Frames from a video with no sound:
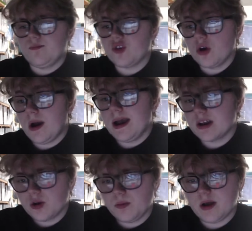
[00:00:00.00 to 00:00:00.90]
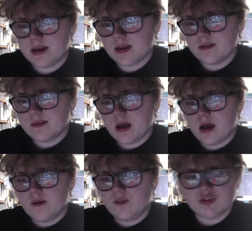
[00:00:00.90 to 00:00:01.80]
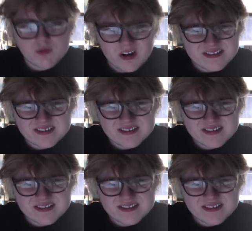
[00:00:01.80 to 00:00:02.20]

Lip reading: So I had a couple ideas. First of all, I just